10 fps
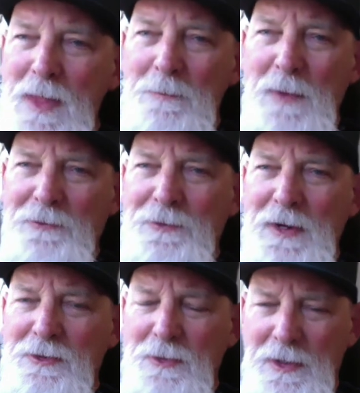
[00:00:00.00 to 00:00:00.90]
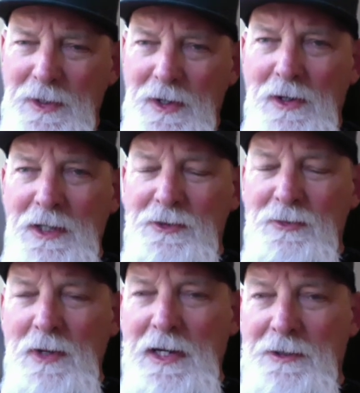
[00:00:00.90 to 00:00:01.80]
My friends were in their early
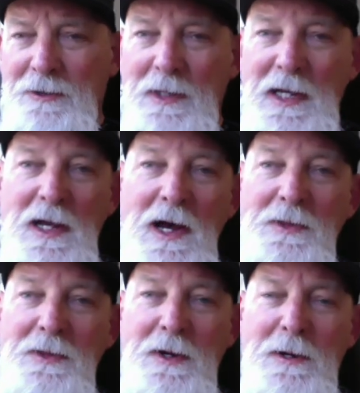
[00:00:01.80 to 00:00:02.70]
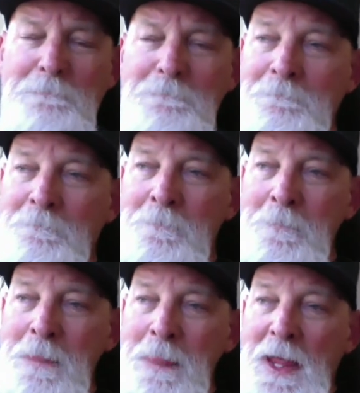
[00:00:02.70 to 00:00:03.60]
20s when they got there.
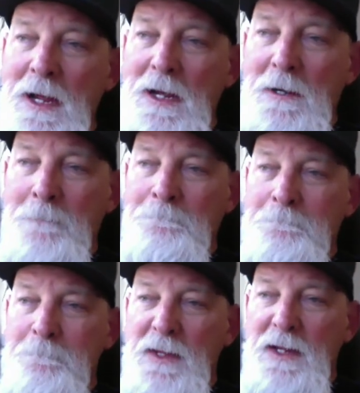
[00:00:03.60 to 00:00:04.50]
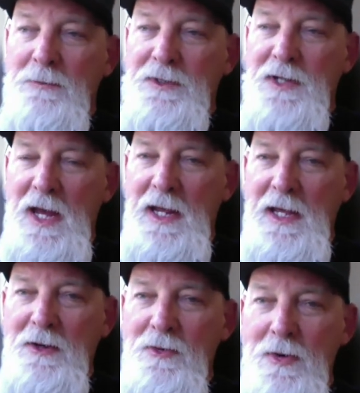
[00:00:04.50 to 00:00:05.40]
It was kind of
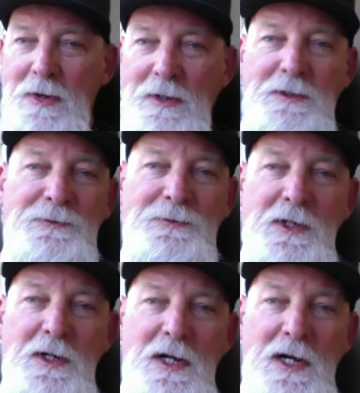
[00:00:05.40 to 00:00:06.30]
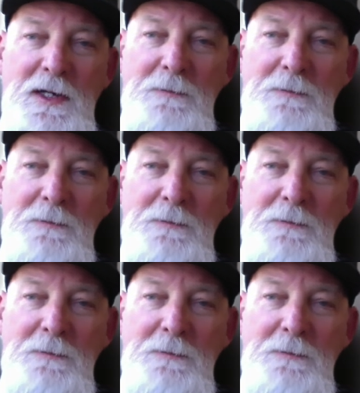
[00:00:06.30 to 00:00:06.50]
headquarters for